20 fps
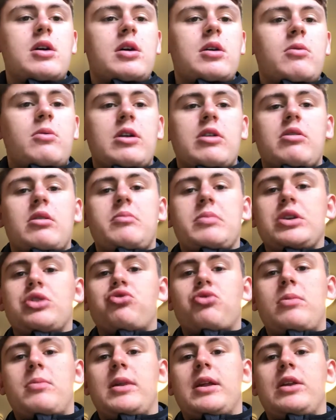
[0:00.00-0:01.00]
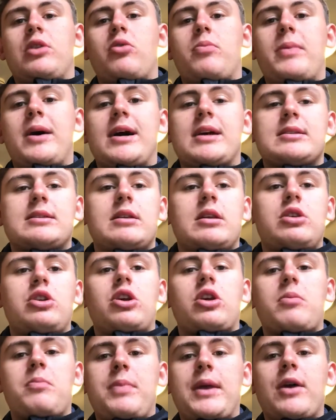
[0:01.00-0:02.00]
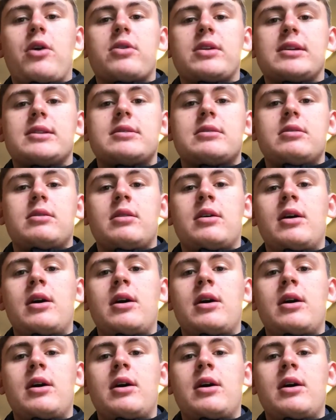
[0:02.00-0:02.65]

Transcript: whether that be dribbling or passing, and you can be honest and